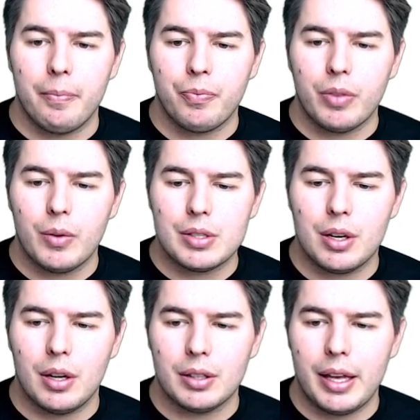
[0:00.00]
what's it
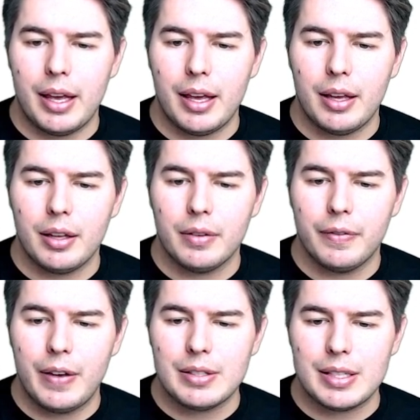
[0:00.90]
called, a
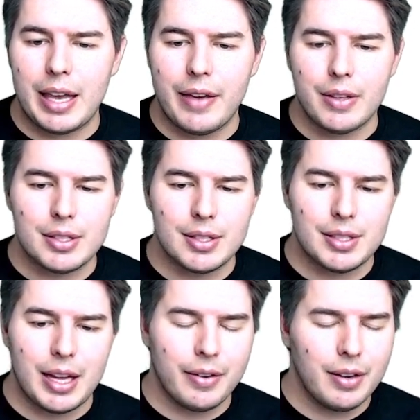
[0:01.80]
Faceless Havens
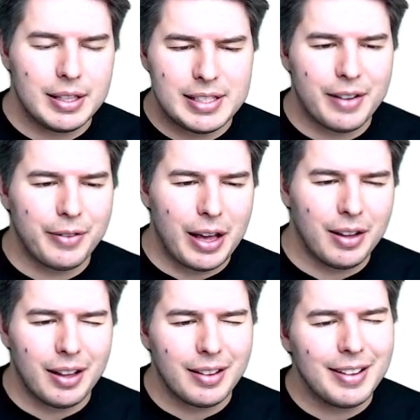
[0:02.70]
instead of
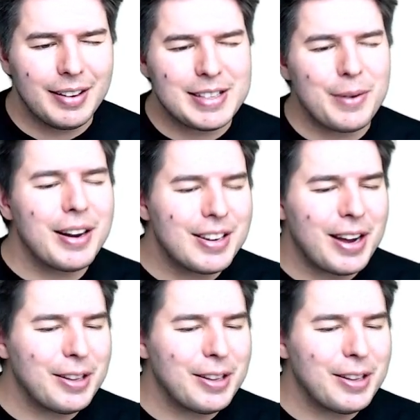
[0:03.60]
because I wanted to try out the